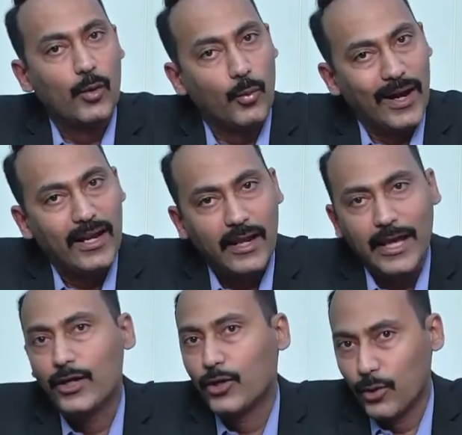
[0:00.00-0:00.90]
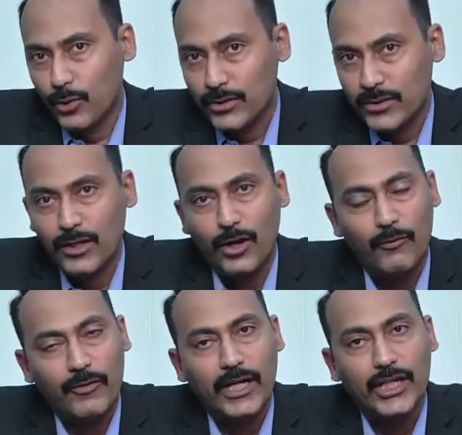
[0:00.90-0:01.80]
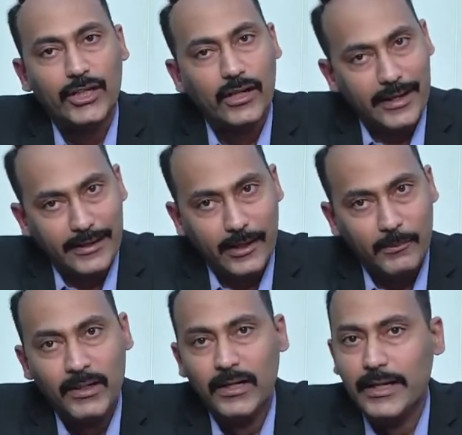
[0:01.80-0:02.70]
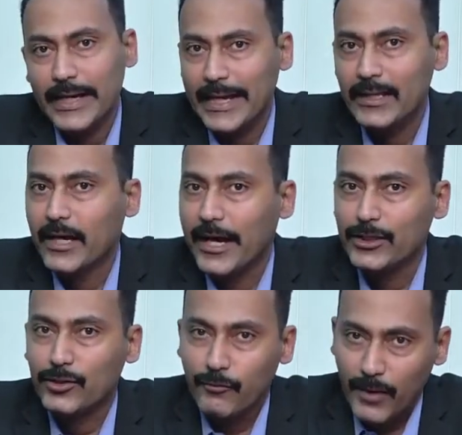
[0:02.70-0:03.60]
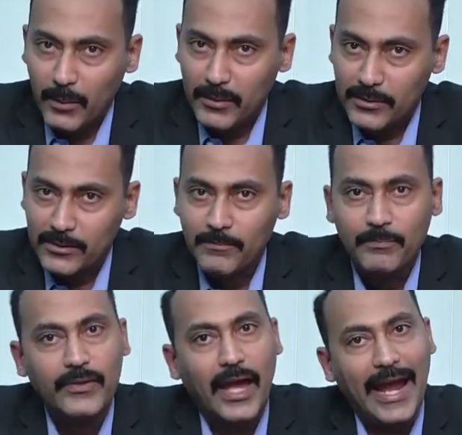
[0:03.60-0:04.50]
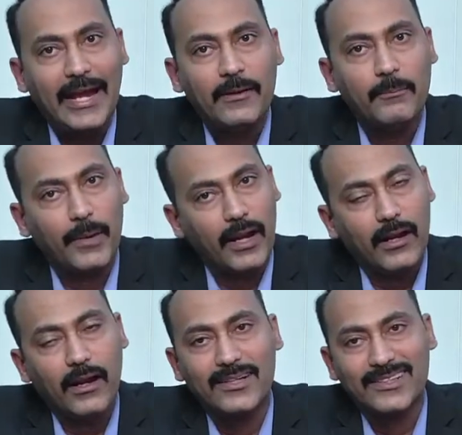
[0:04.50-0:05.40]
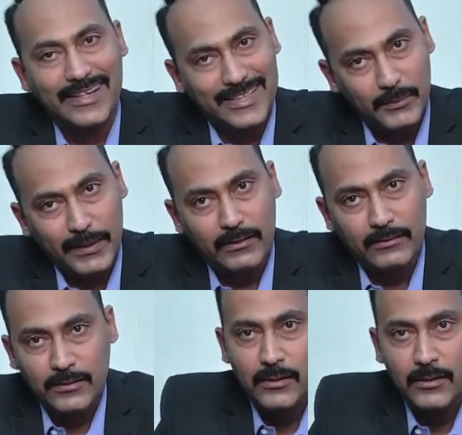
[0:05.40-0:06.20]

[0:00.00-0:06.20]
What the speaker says: 1 lakh crores of additional income in the hands of farmers and middle class taxpayers.